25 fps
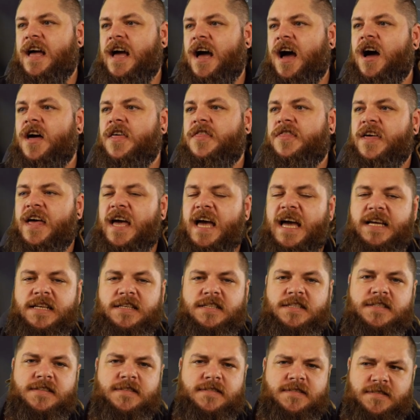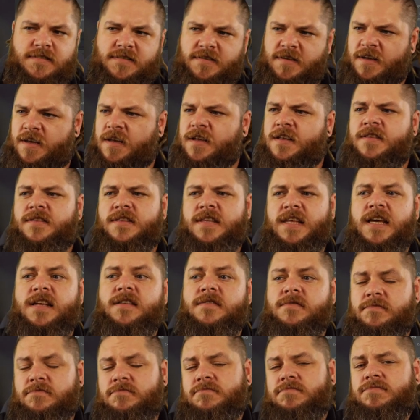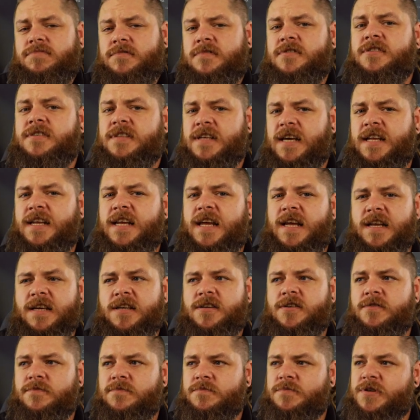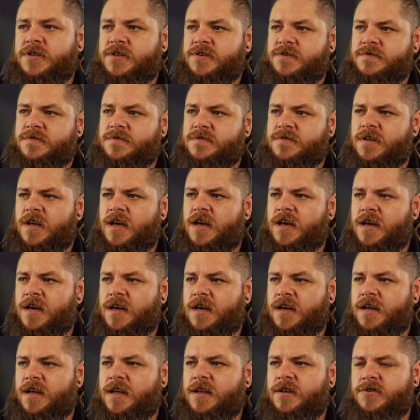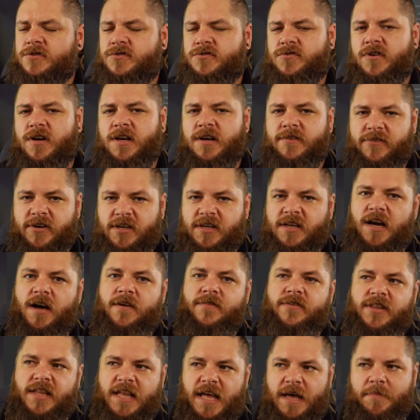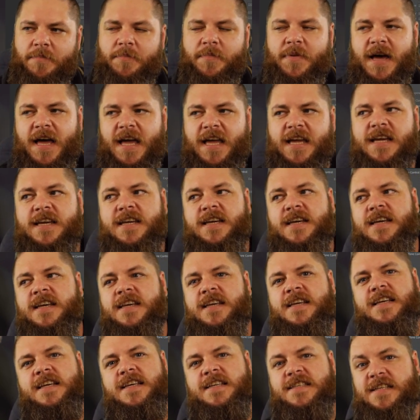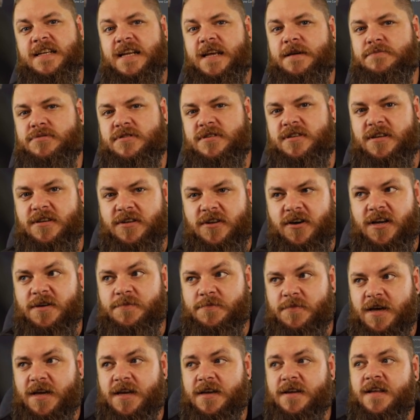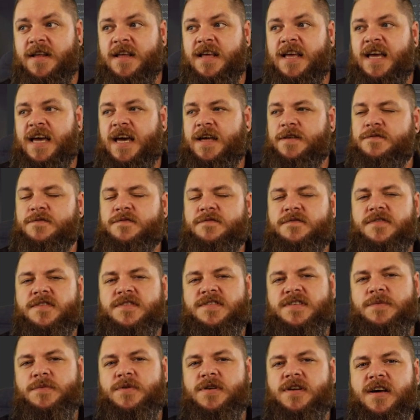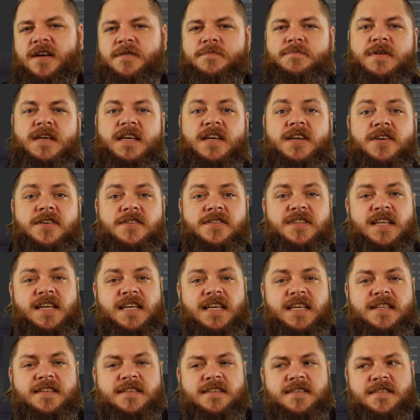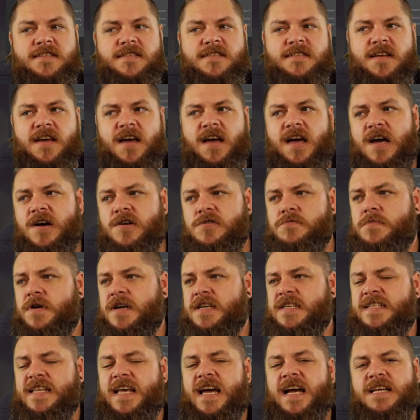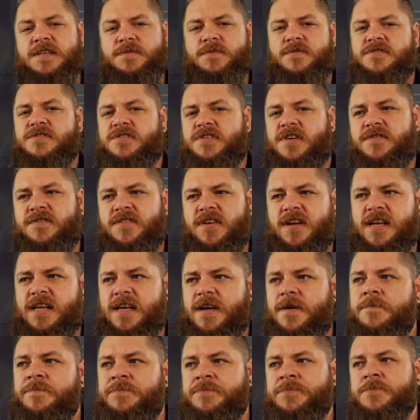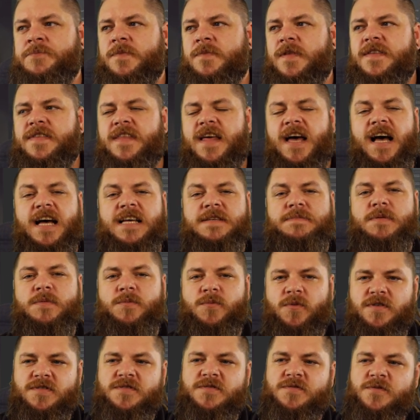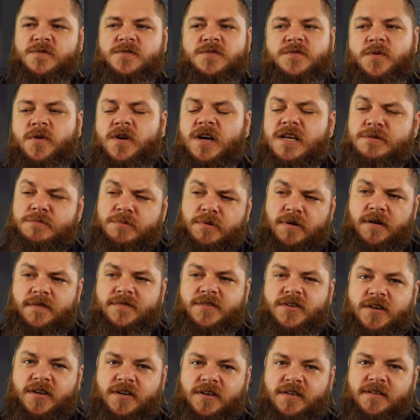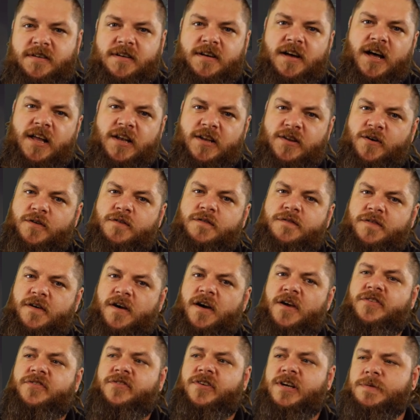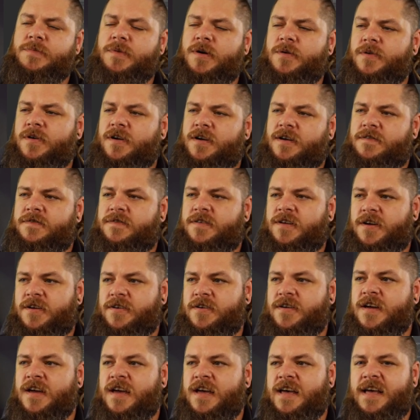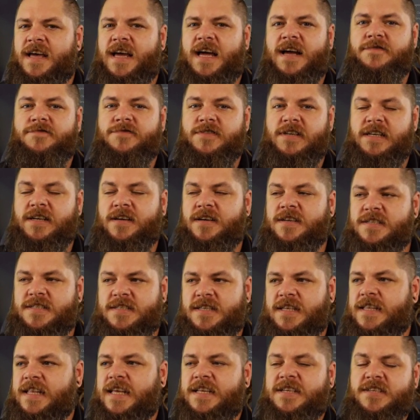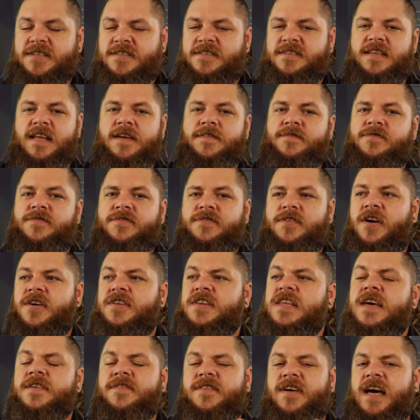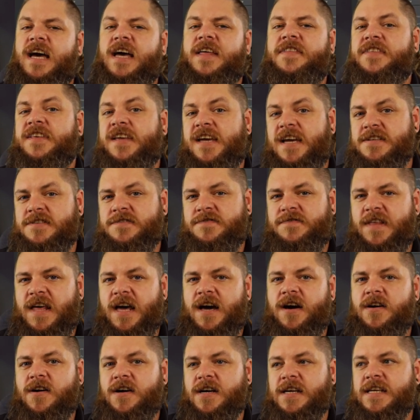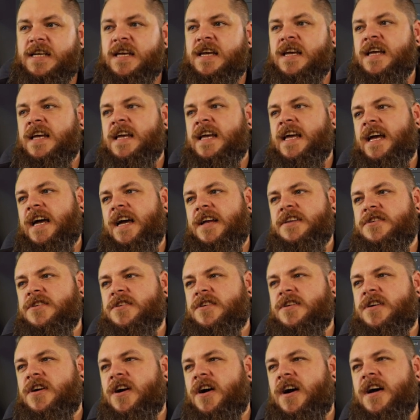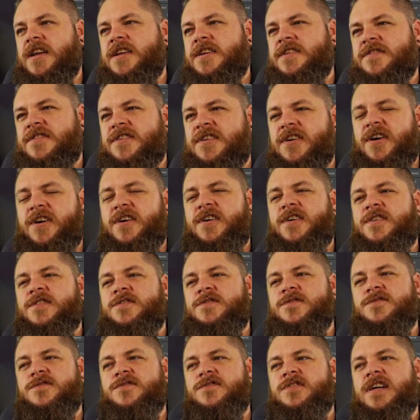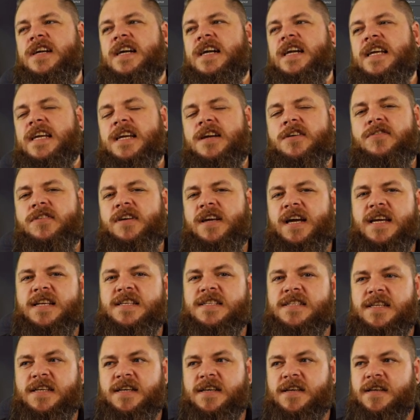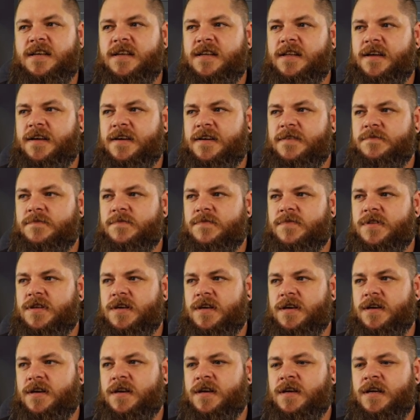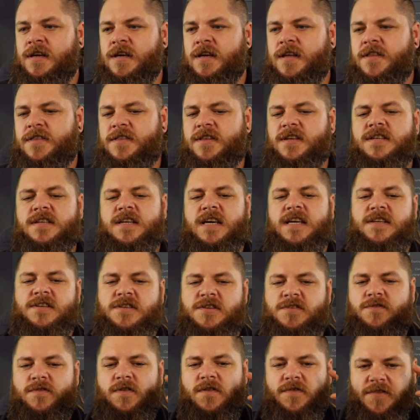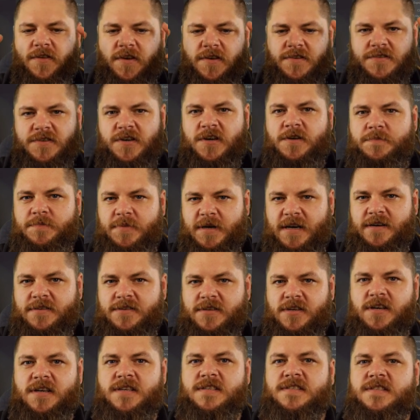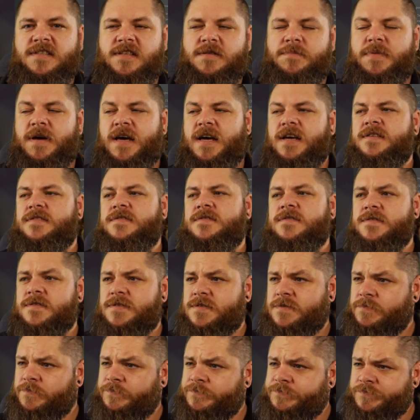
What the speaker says: other edges, then do that in Helicon, because trying to recover that back is an absolute nightmare. And for someone like me who deletes all my stacks once I've done it, there has been once or twice where I've got a lot further on in my workflow and realized that they just I never had the edge of that eye, and you kind of can't really create it, the nature of those compound eyes and the patterns